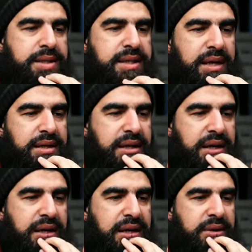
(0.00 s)

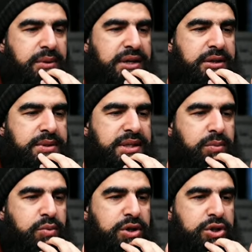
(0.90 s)
Daniel, wa alaikum
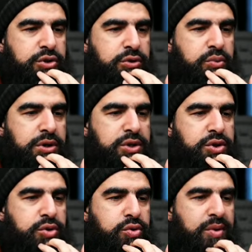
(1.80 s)
salam. What should one
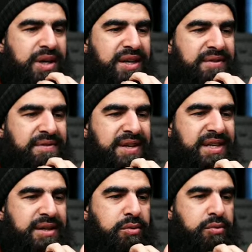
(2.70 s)
do when if
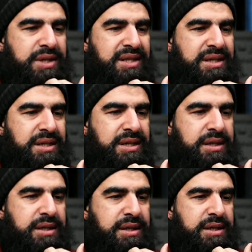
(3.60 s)
he wasn't
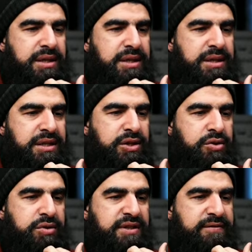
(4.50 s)
doesn't
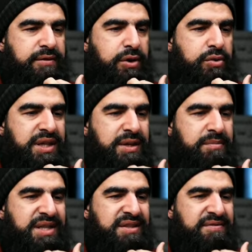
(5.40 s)
use his phone, he
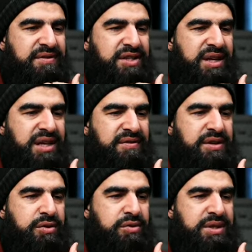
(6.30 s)
misses Fajr, and if
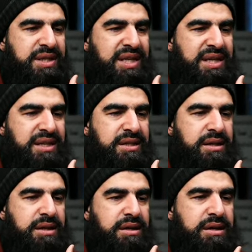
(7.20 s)
he uses, he does
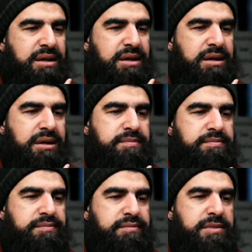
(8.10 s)
haram.
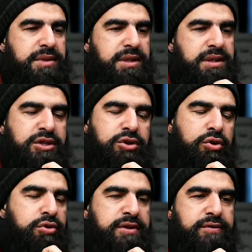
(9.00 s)
Then
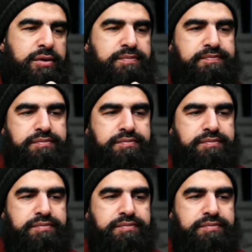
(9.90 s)
don't use your phone.